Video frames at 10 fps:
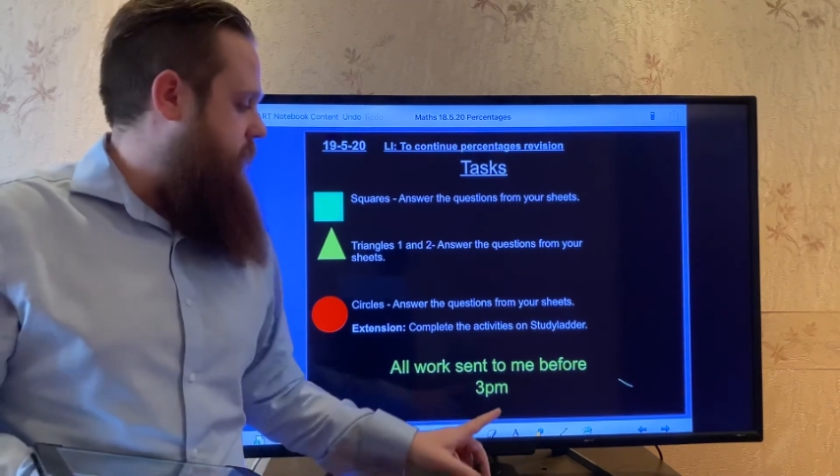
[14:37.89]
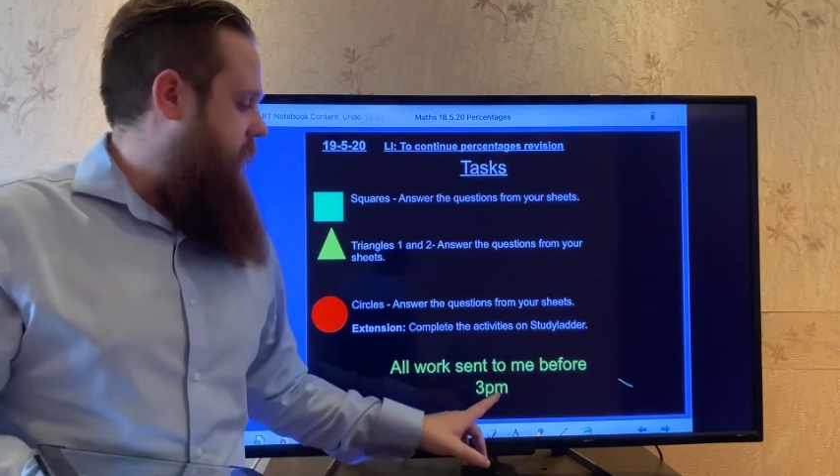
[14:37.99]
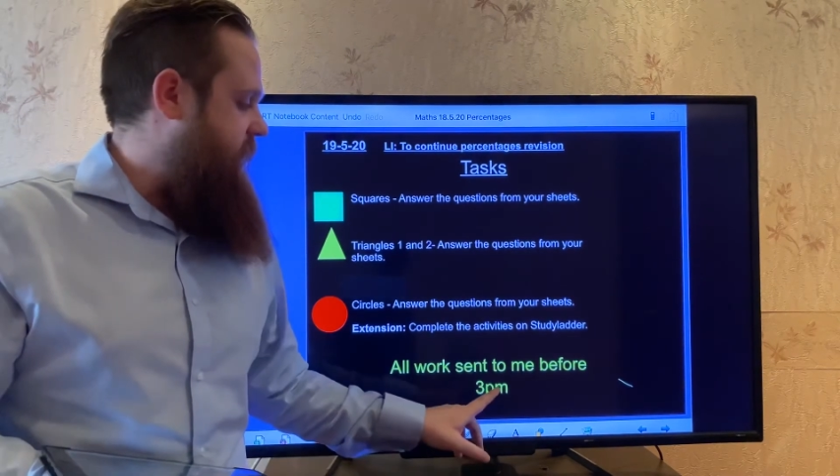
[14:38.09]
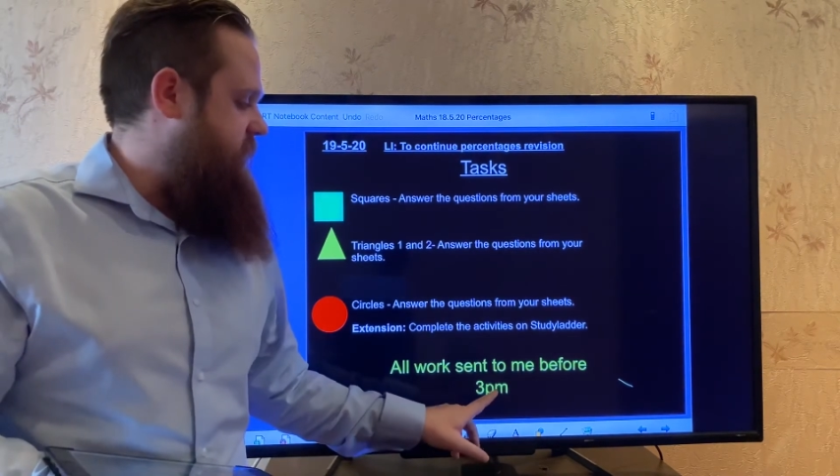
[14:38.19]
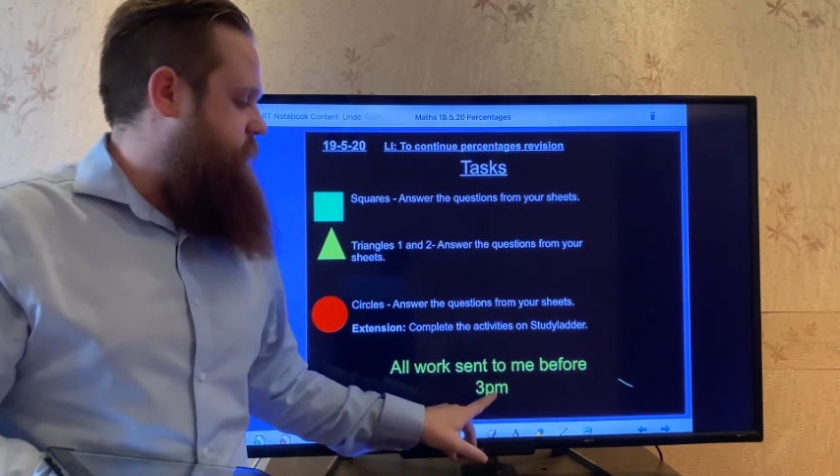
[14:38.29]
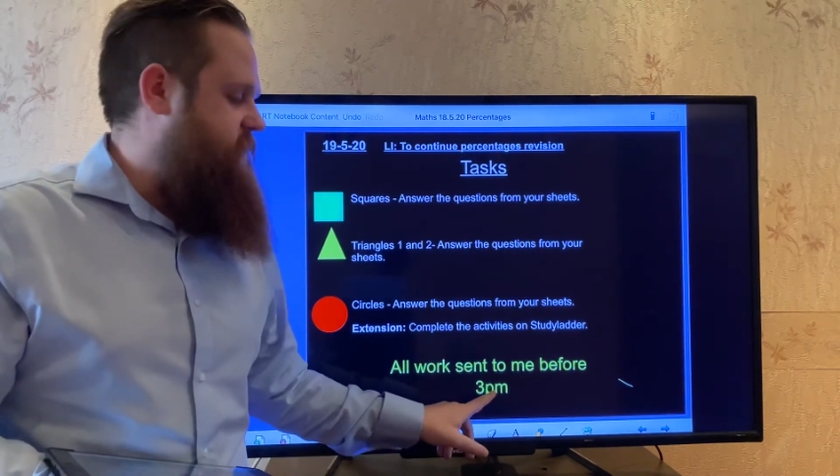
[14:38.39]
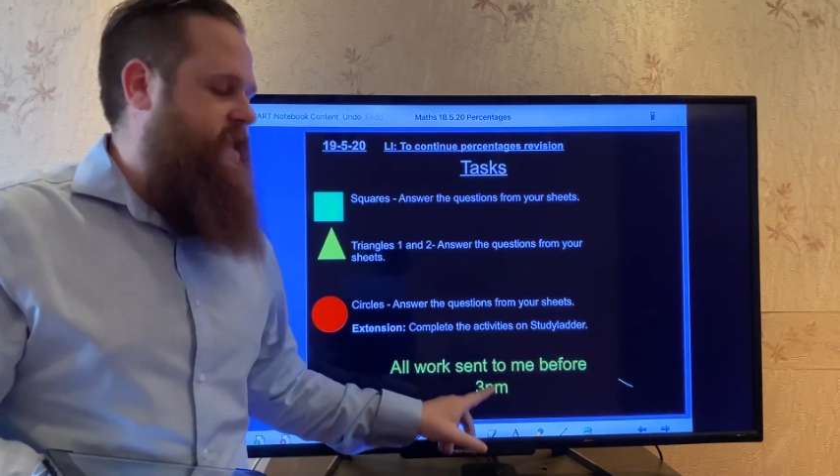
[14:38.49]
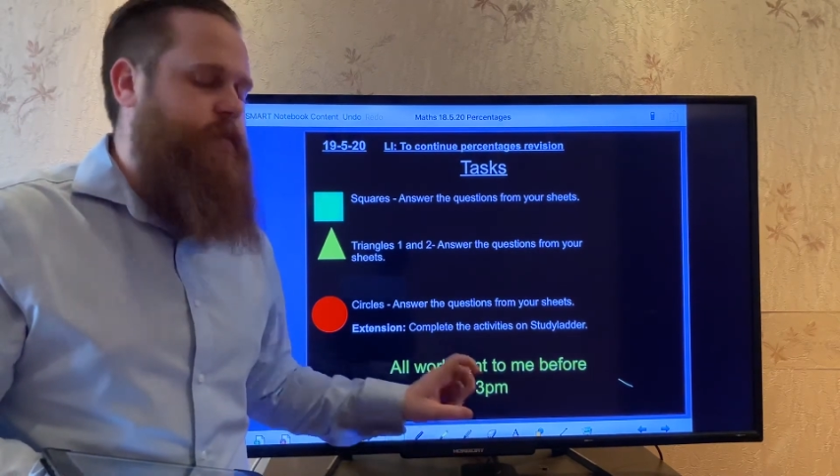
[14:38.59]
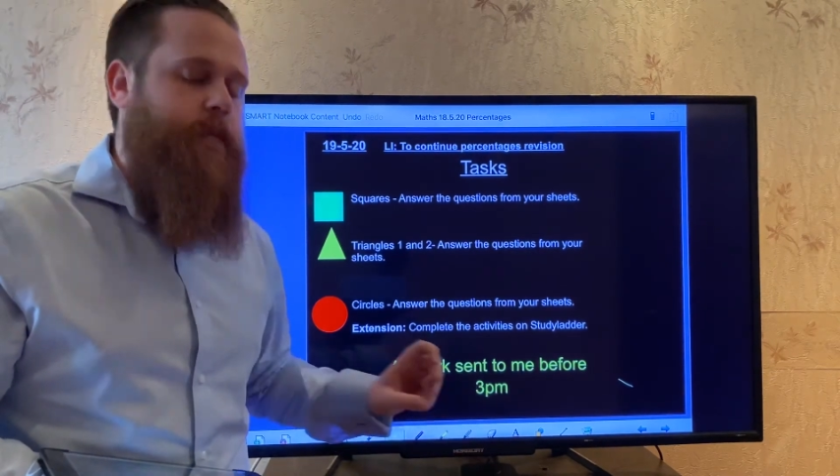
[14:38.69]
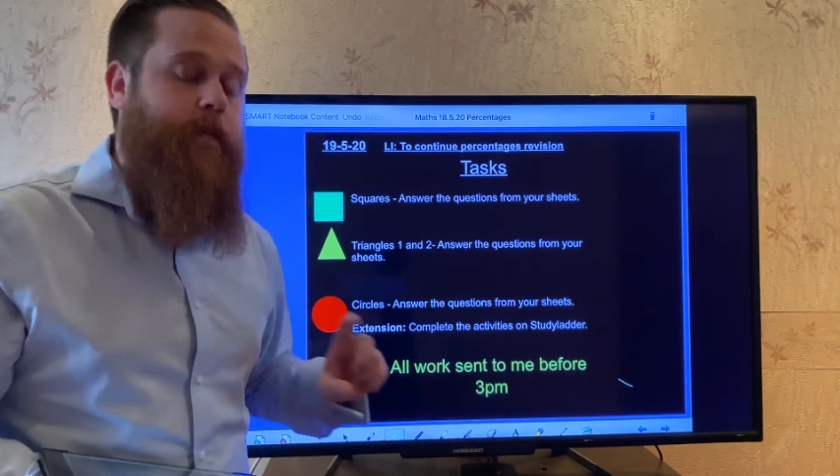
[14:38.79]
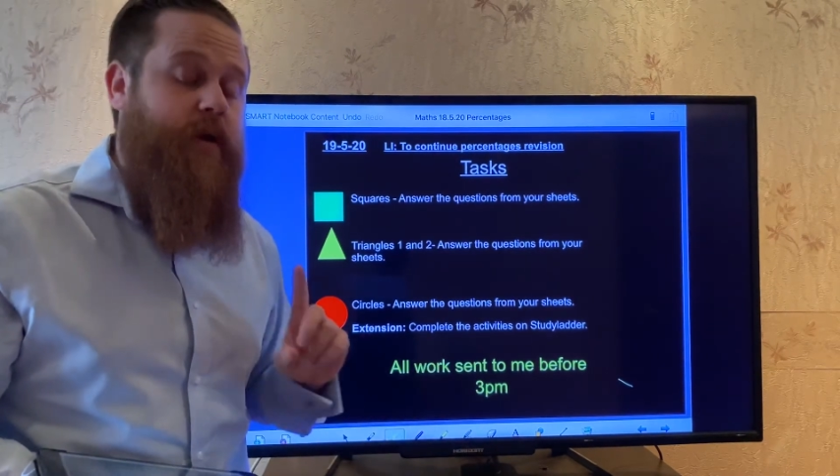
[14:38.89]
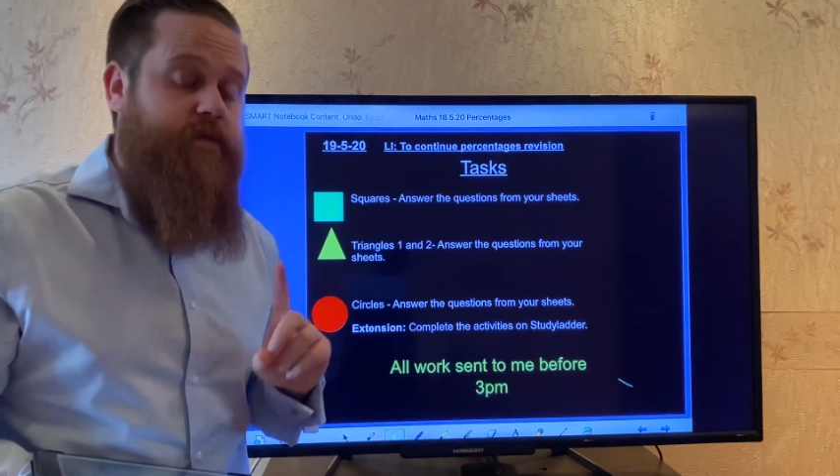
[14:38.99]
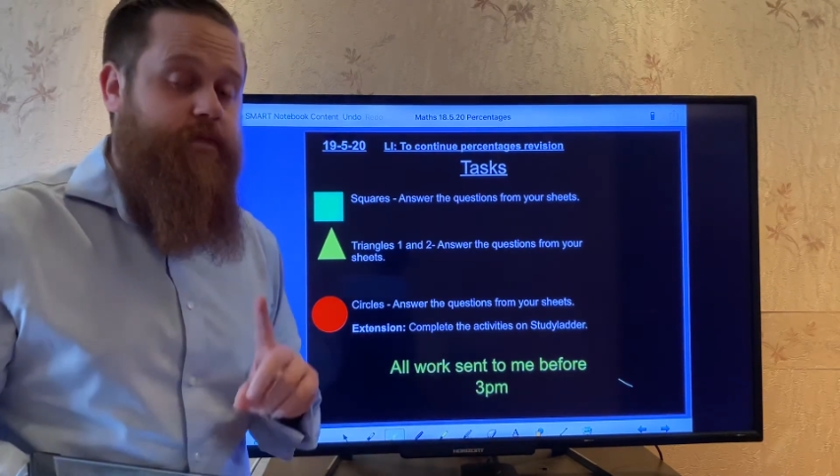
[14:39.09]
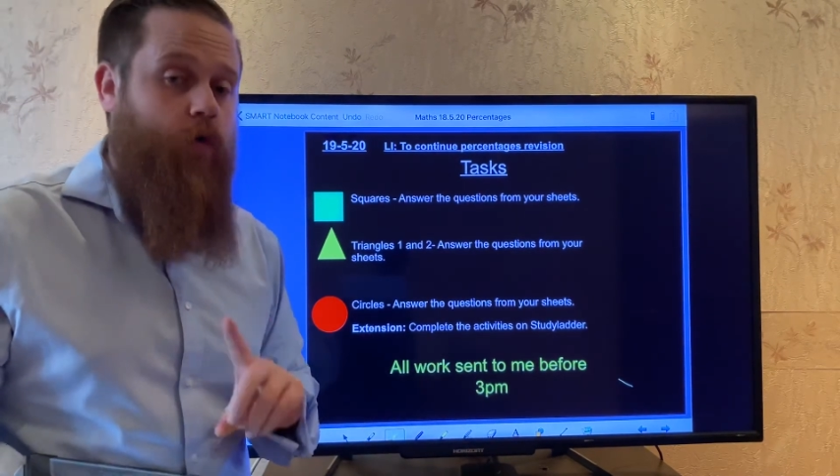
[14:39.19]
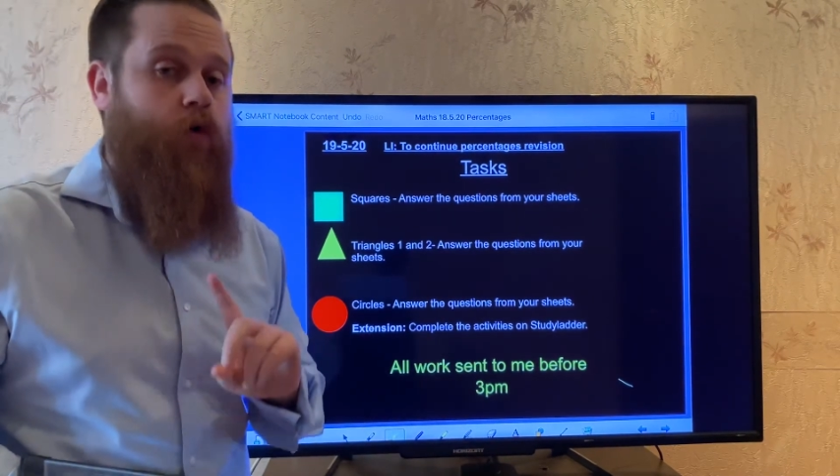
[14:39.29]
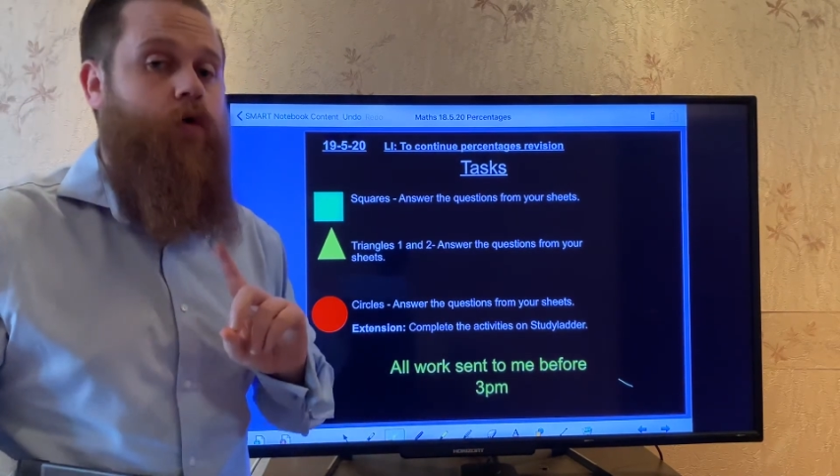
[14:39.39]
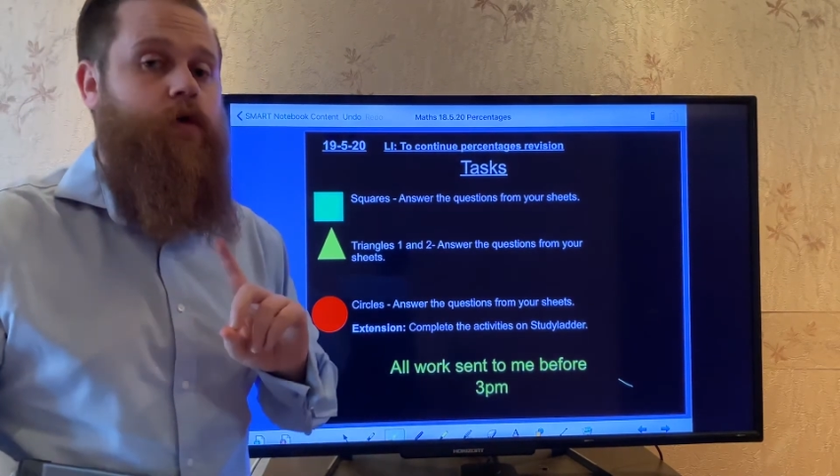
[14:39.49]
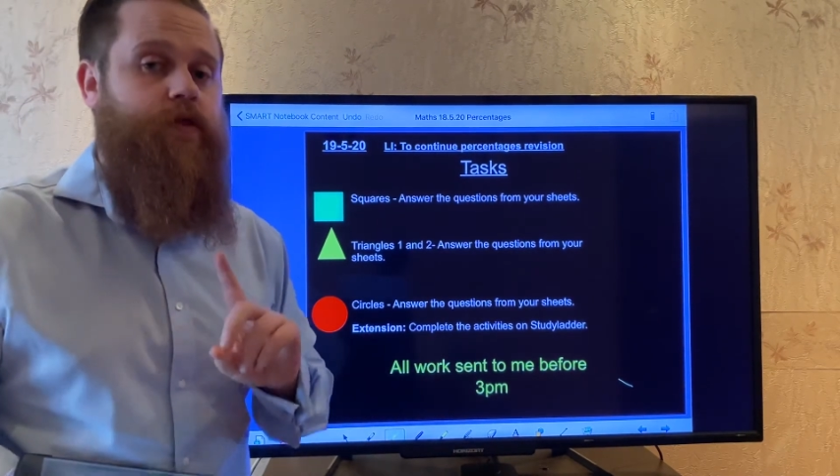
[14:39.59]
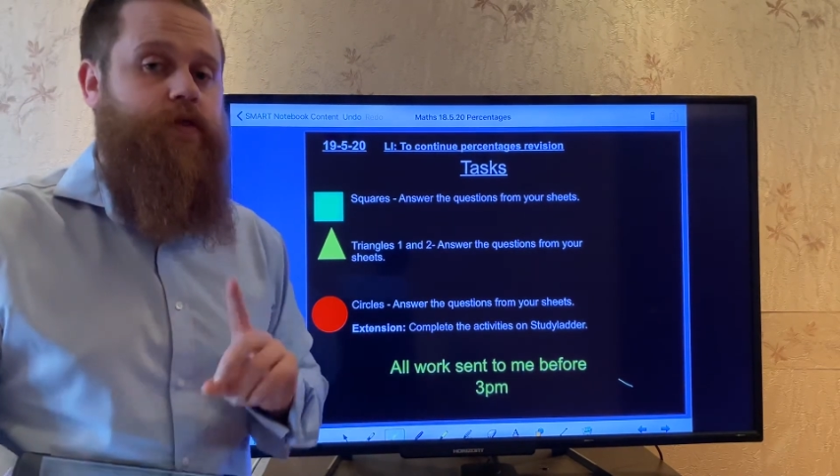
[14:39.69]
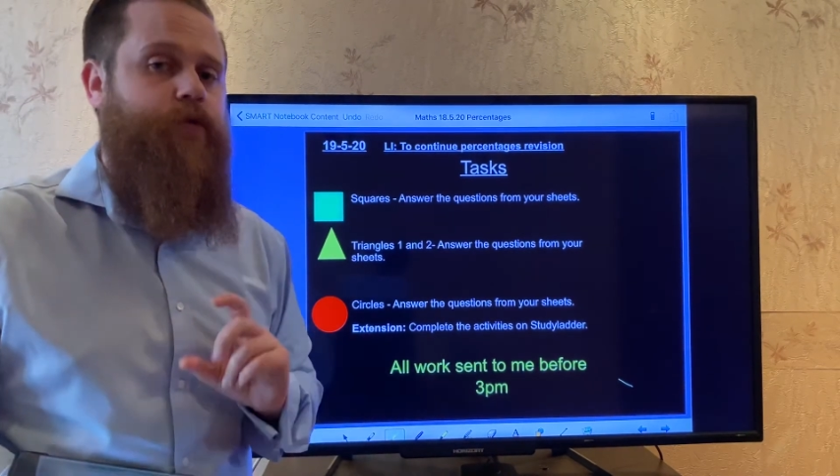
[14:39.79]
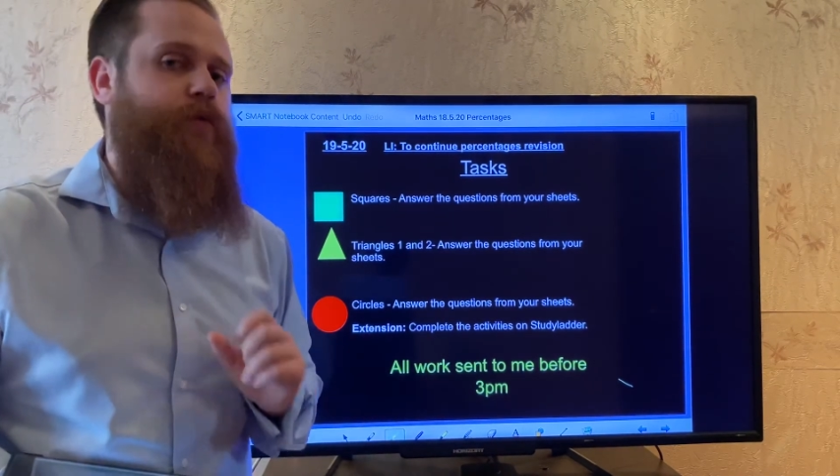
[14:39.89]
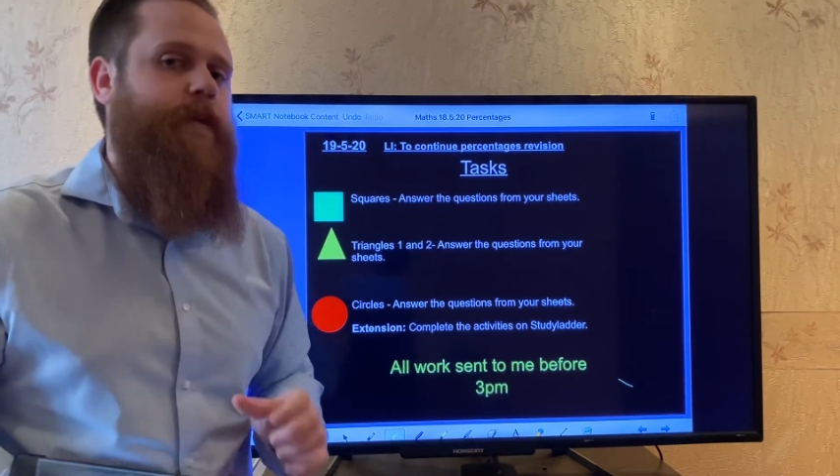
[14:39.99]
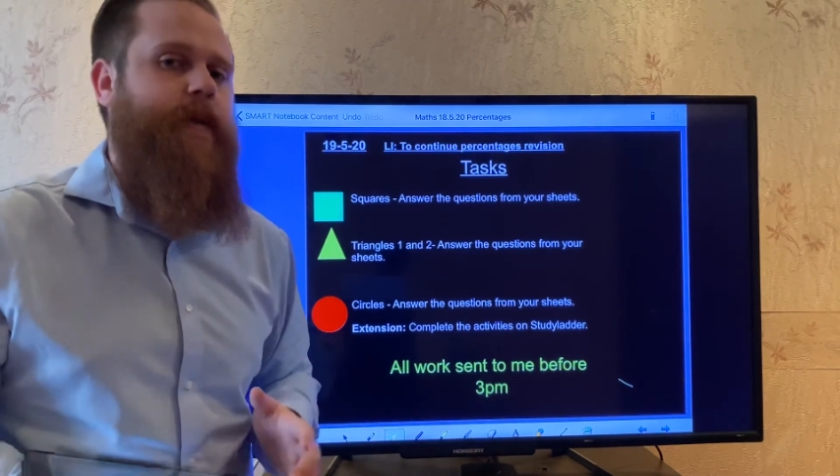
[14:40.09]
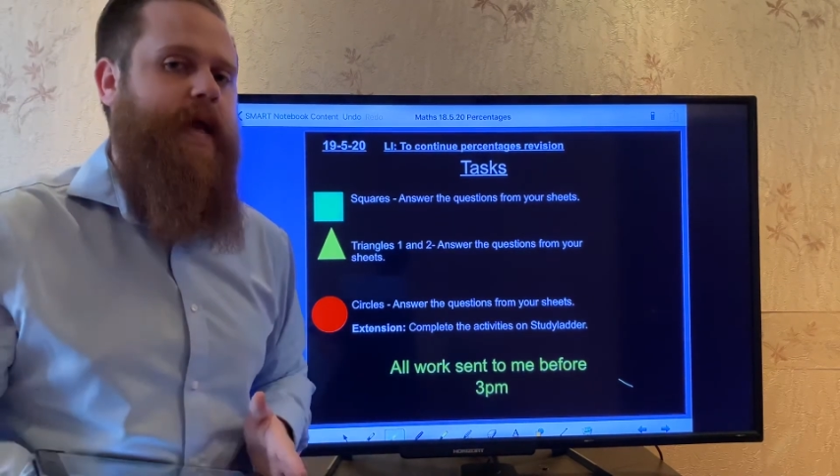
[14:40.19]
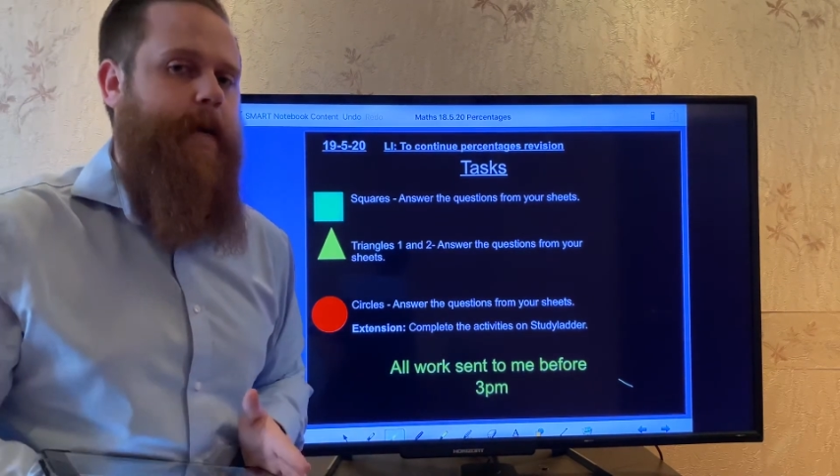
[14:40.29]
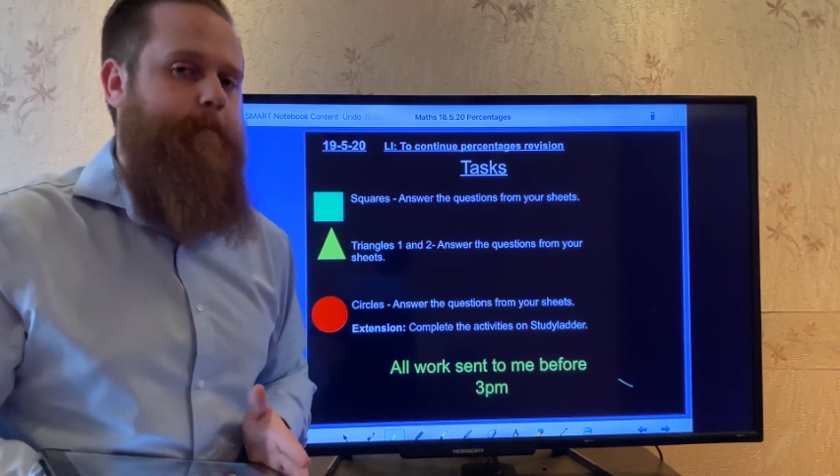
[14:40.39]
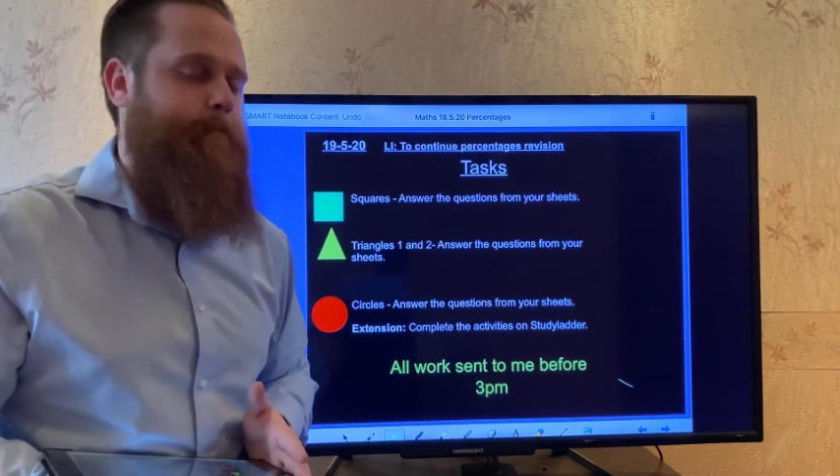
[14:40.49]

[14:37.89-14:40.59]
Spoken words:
and it needs to be sent to me before 3 p.m.